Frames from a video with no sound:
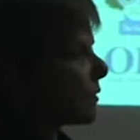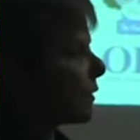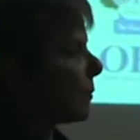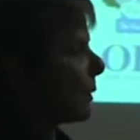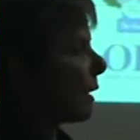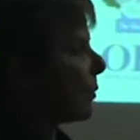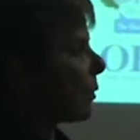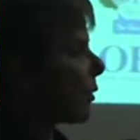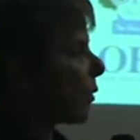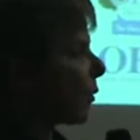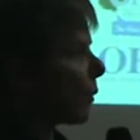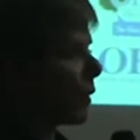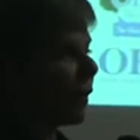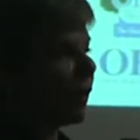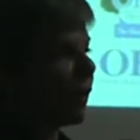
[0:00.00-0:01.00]
for people
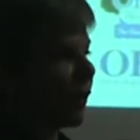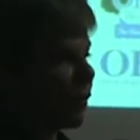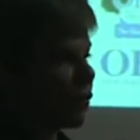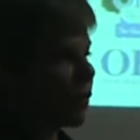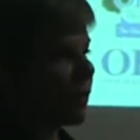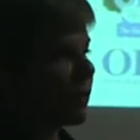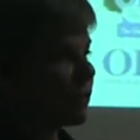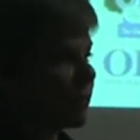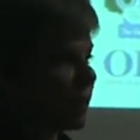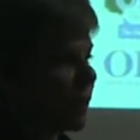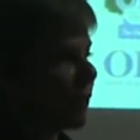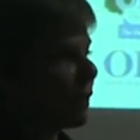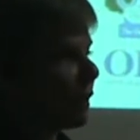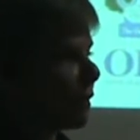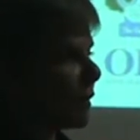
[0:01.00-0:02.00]
with an interest
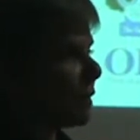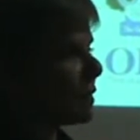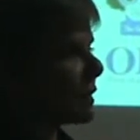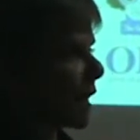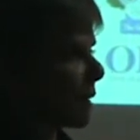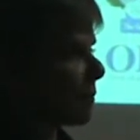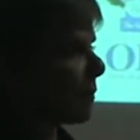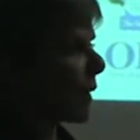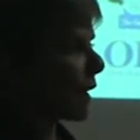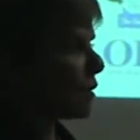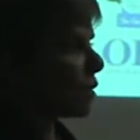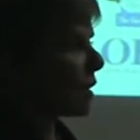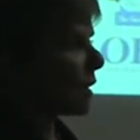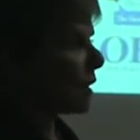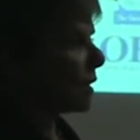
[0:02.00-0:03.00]
in the state
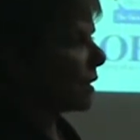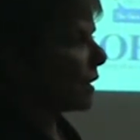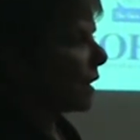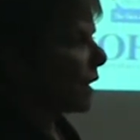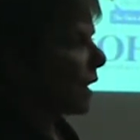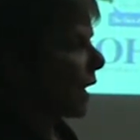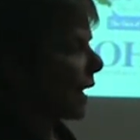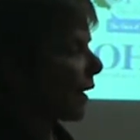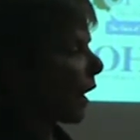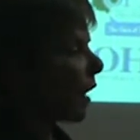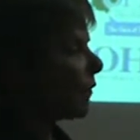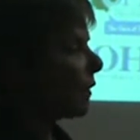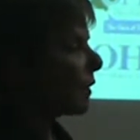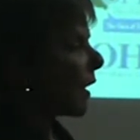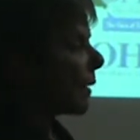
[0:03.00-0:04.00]
budget. And
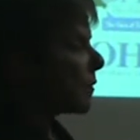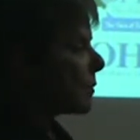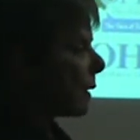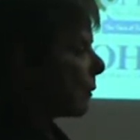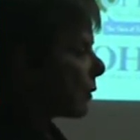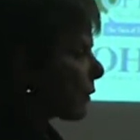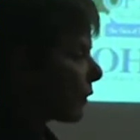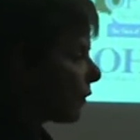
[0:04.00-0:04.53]
oftentimes people are